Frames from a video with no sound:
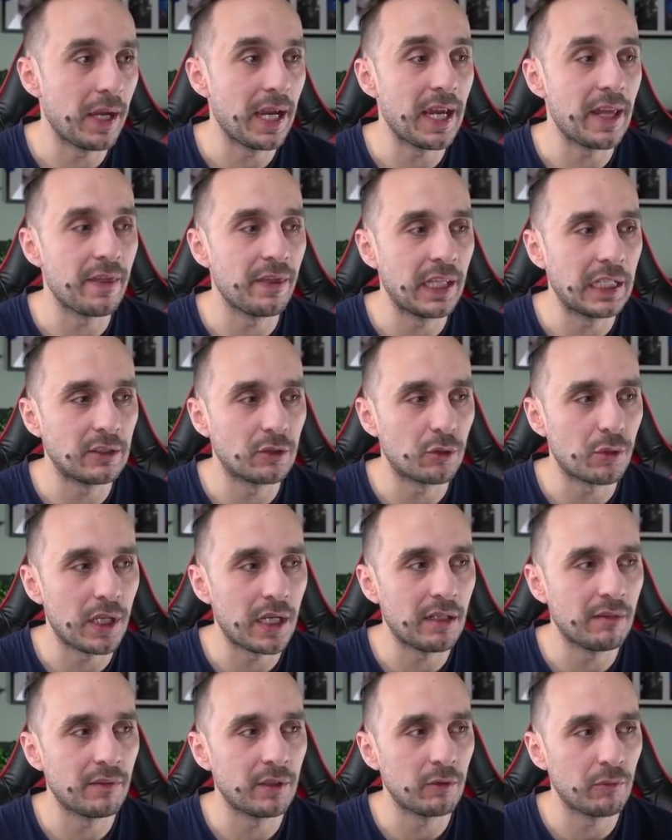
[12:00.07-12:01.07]
And then
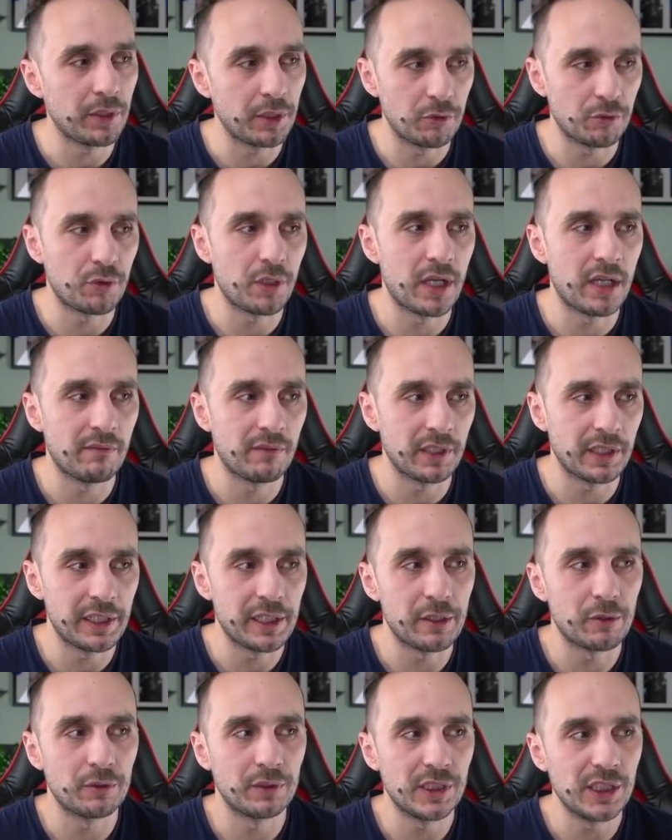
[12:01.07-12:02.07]
when you travel
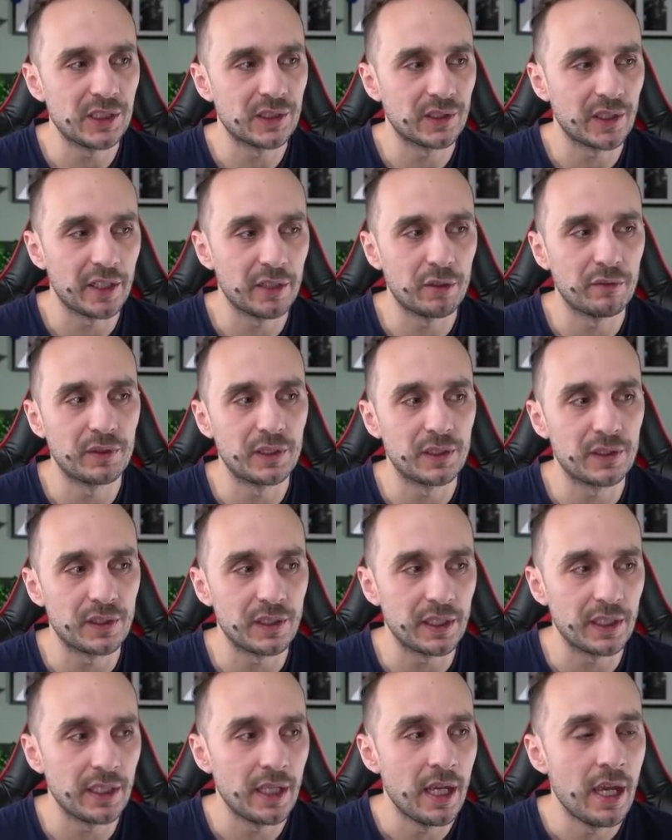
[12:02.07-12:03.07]
here on this side of the
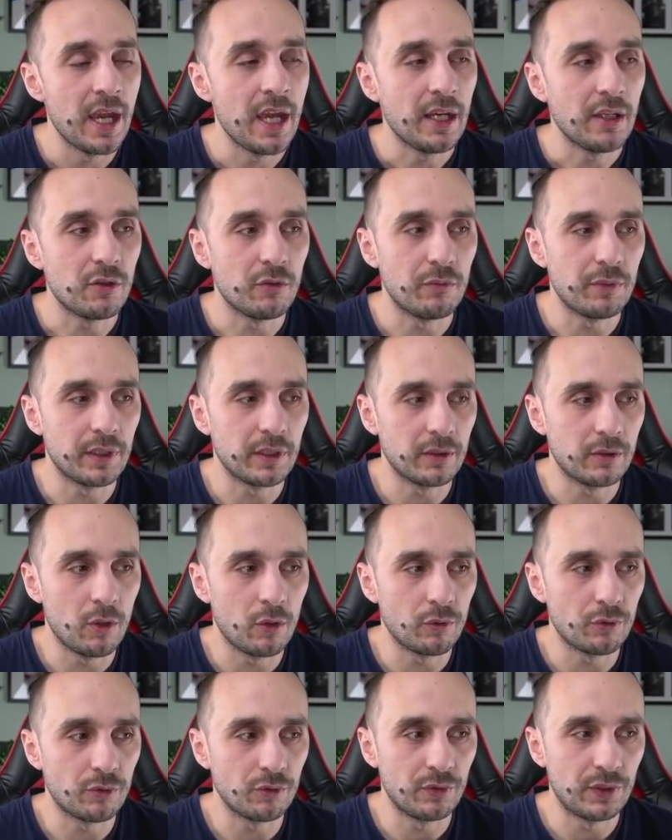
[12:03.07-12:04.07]
sea, you will go
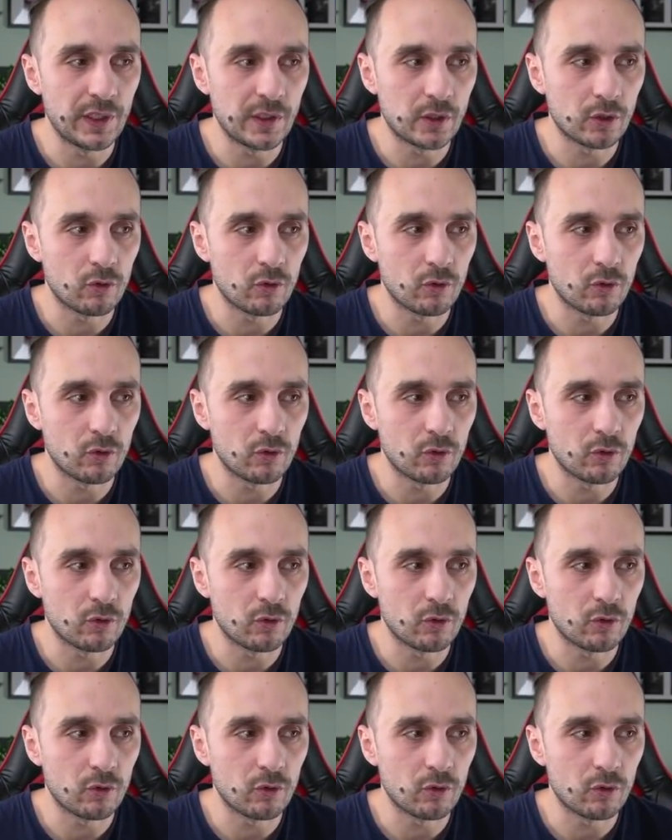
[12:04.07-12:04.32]
to this